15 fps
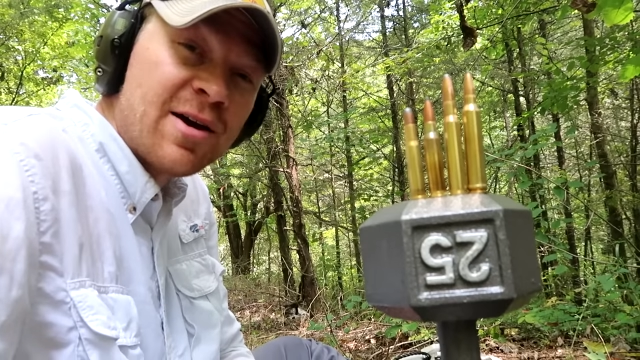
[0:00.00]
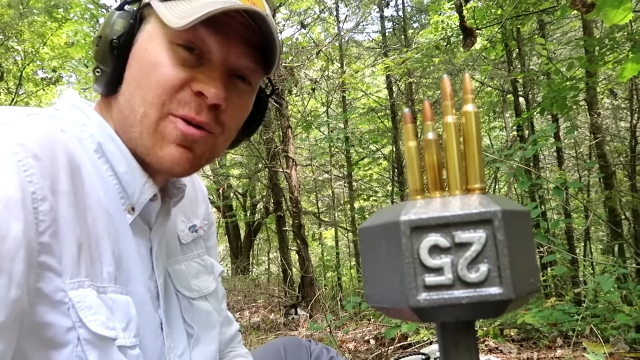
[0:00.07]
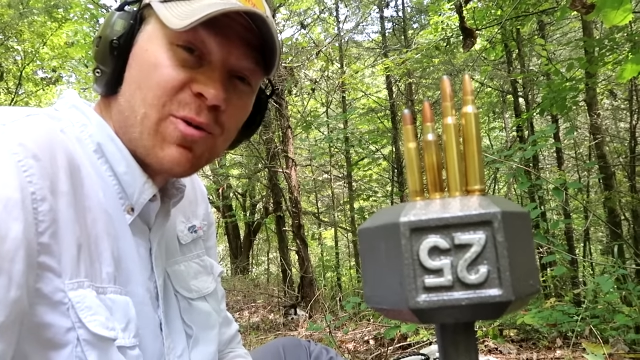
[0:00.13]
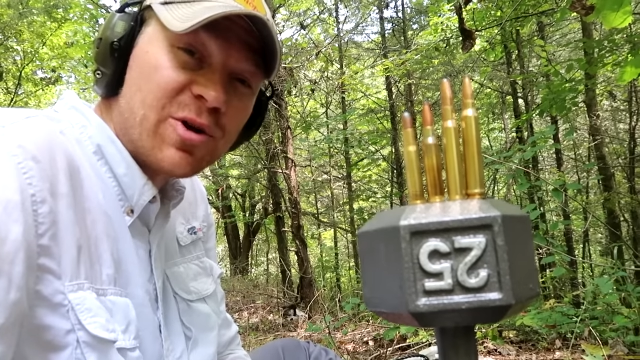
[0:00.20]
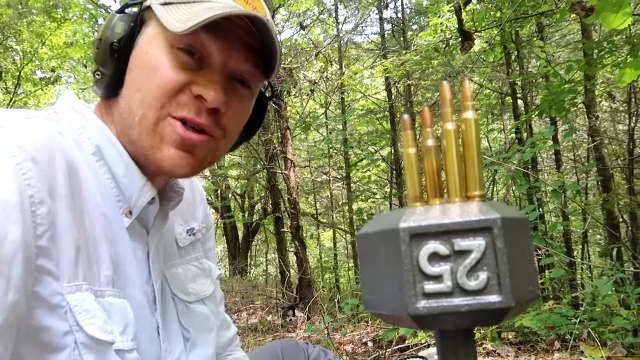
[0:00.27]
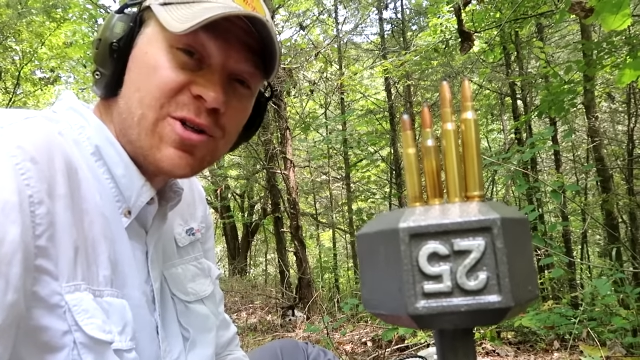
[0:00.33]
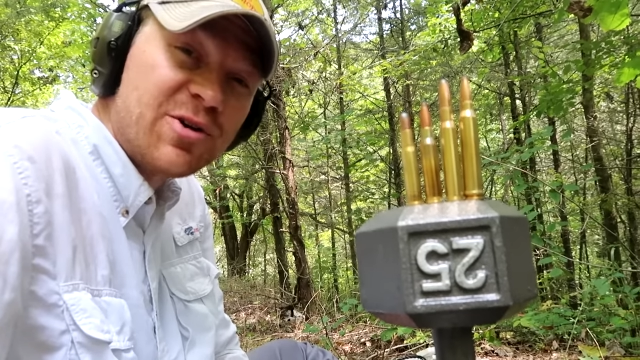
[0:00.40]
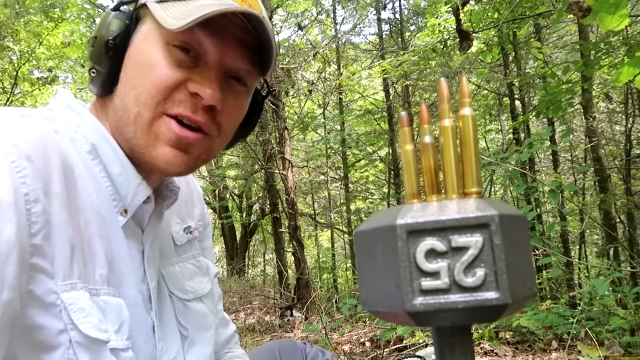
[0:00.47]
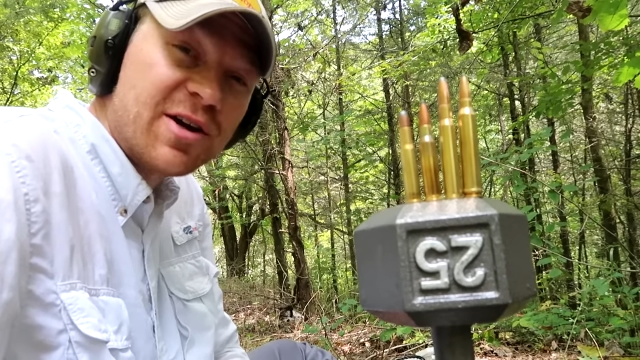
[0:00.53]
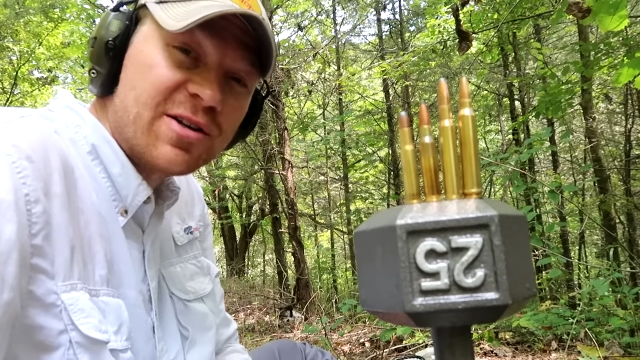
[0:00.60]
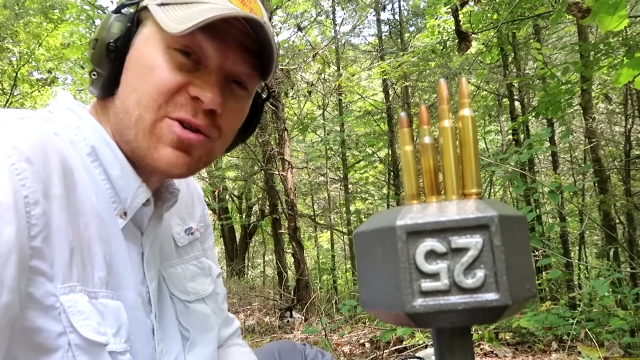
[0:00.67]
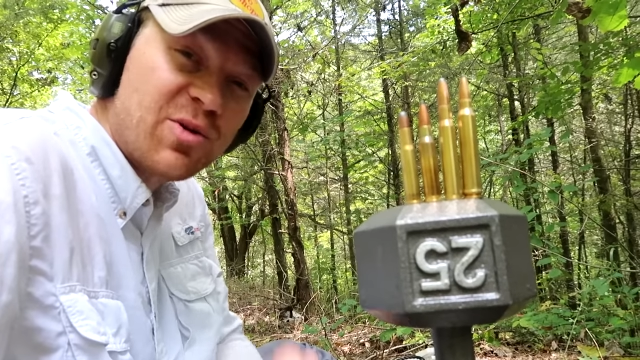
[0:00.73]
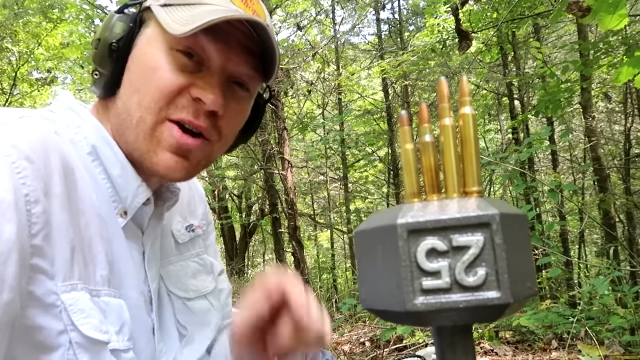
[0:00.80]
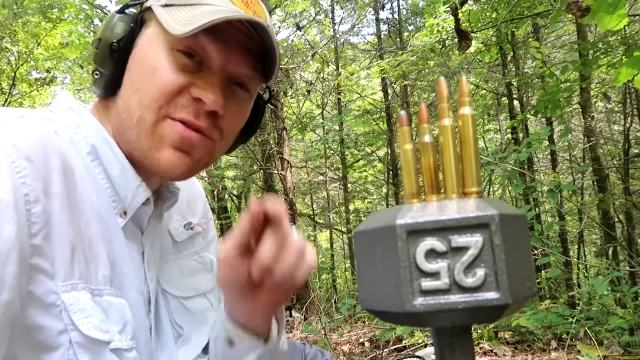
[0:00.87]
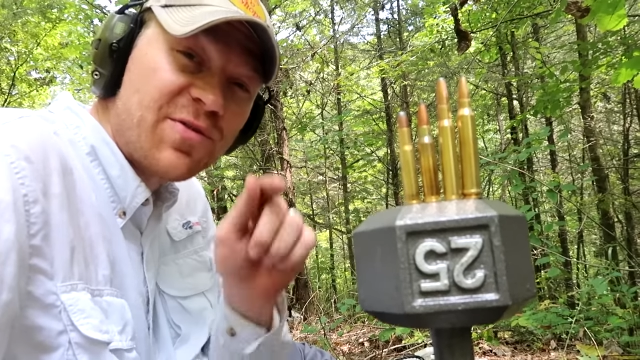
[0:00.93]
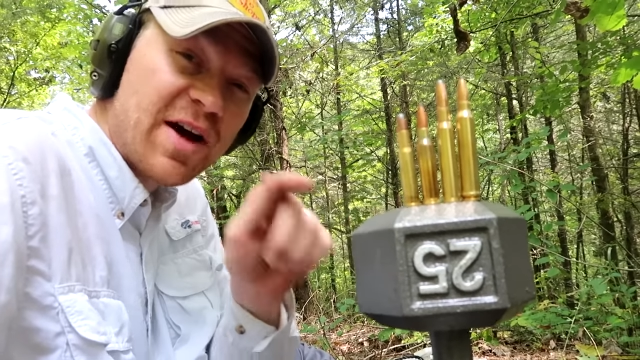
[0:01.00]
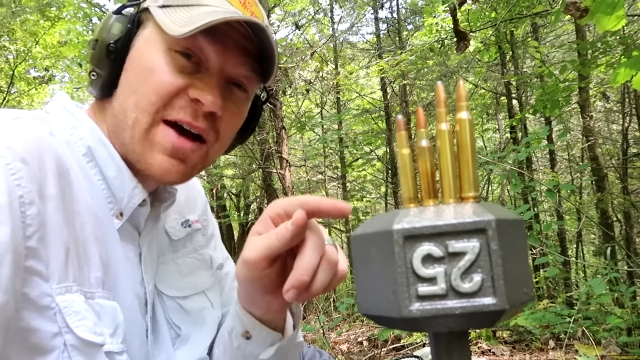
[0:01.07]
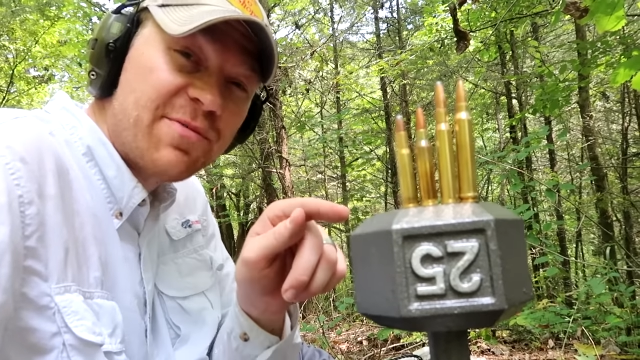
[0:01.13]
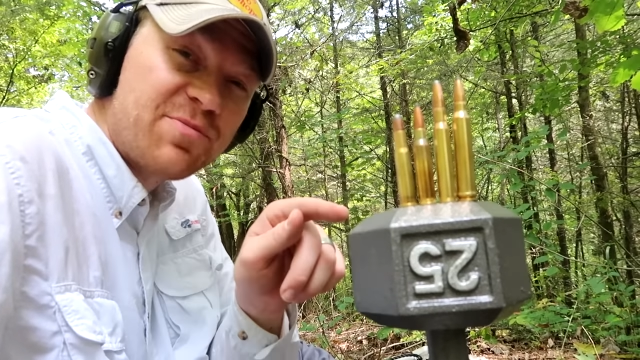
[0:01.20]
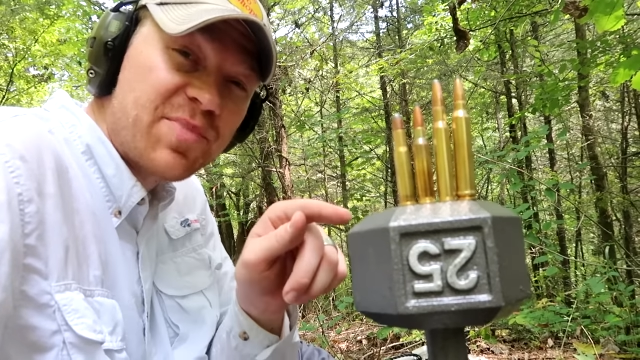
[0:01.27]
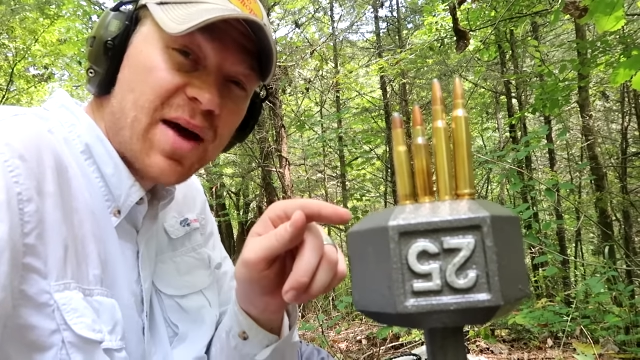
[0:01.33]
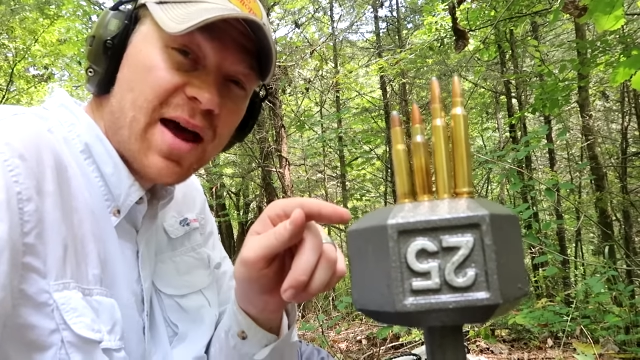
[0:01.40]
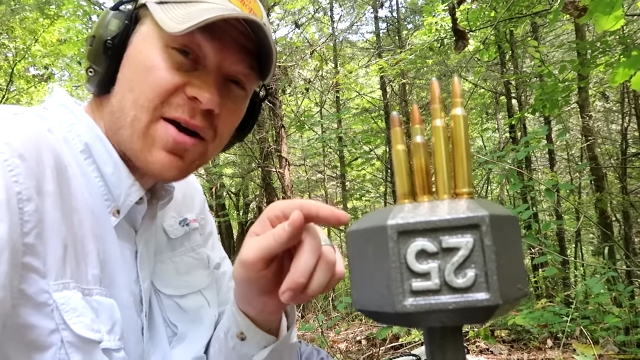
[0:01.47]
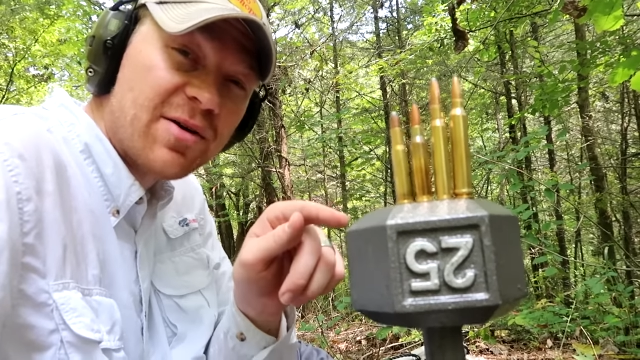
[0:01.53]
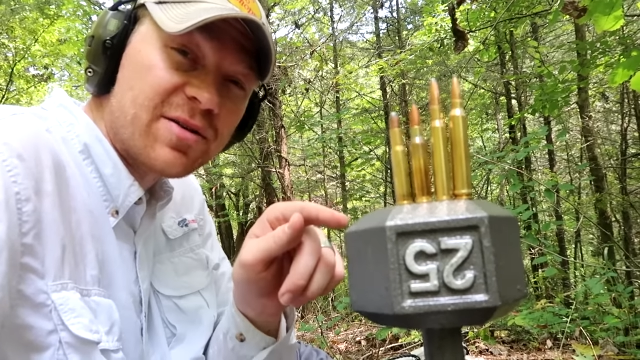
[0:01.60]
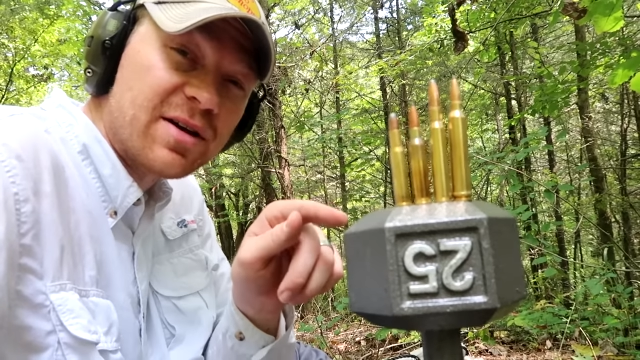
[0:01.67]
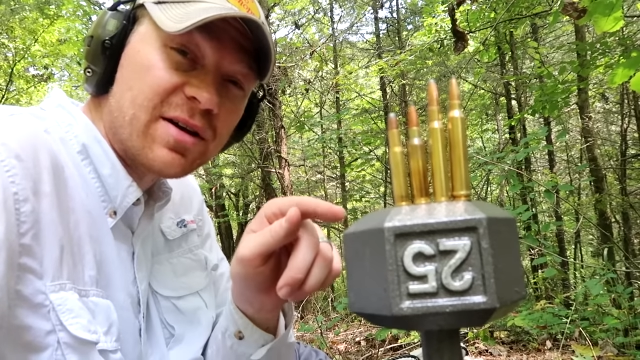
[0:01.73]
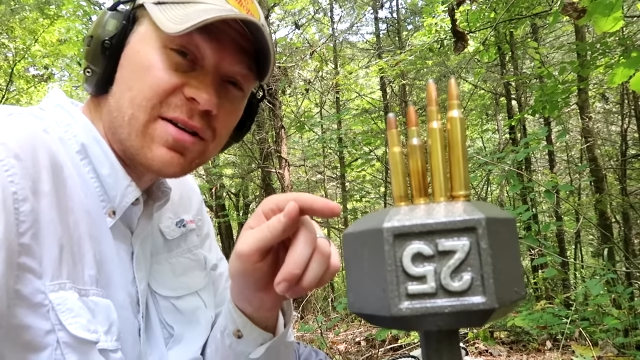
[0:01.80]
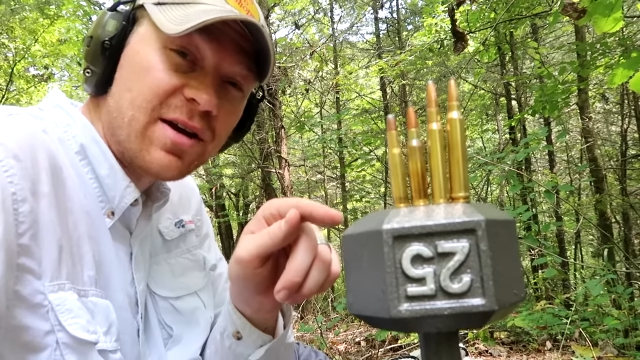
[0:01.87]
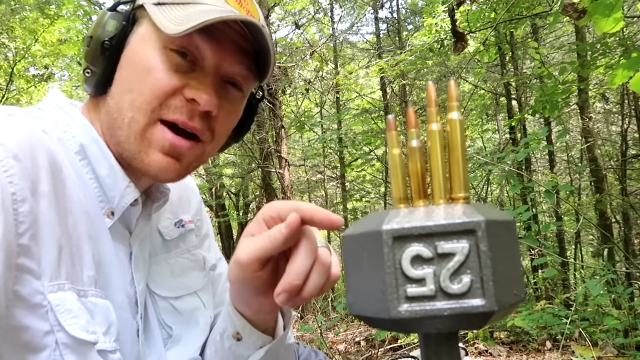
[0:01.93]
we're shooting a 25-pound
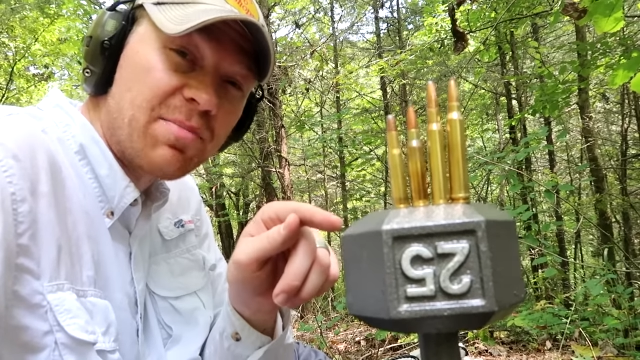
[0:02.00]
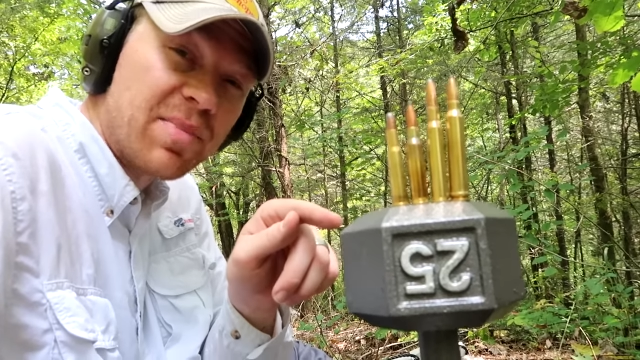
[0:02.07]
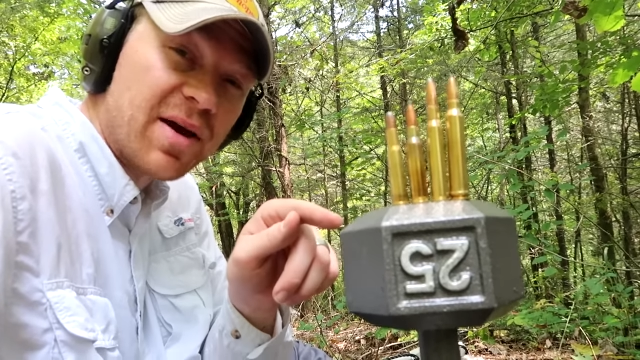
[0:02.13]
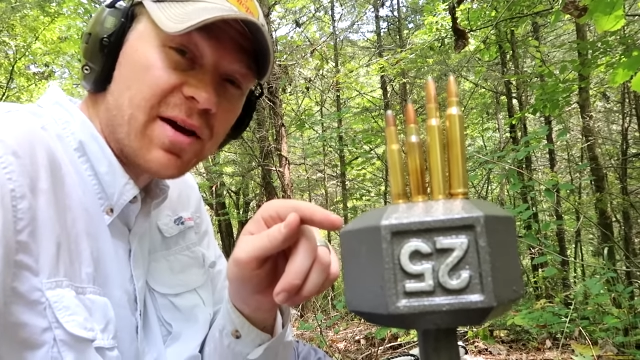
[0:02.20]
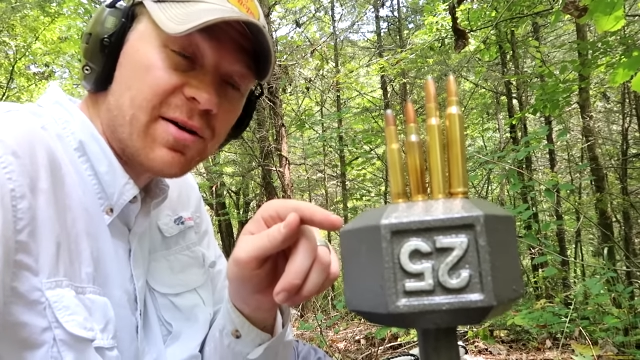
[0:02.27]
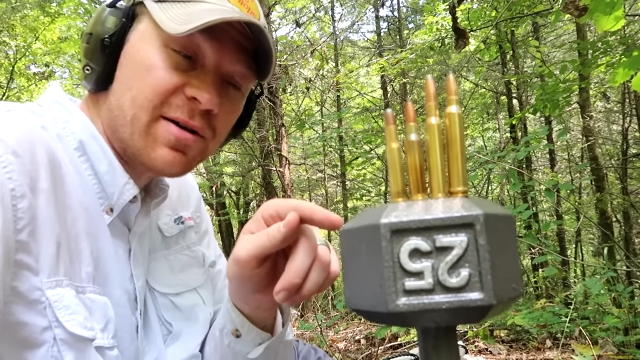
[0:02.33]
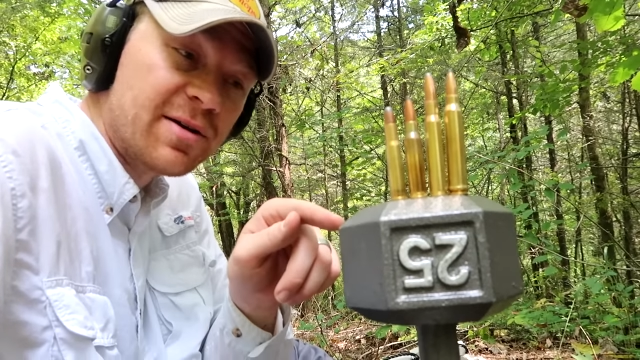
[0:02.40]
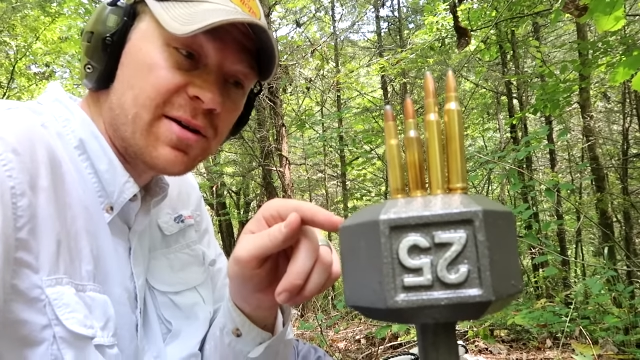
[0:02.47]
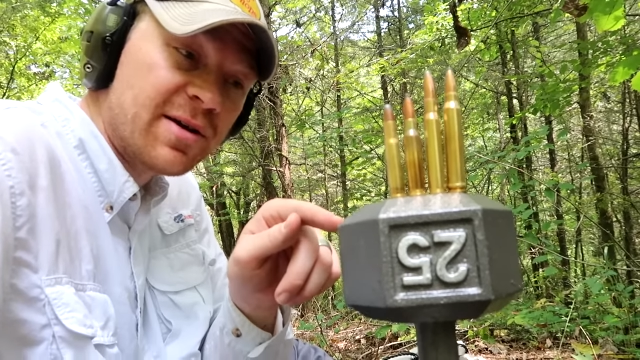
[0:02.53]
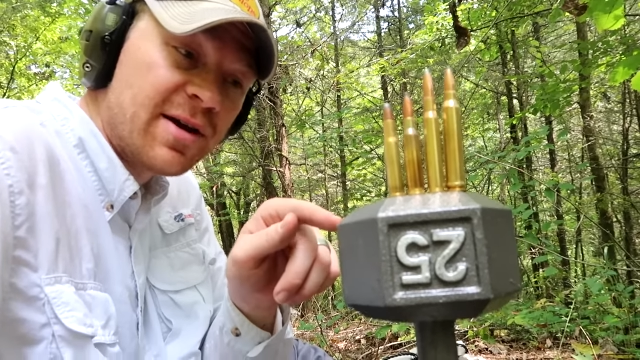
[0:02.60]
dumbbell.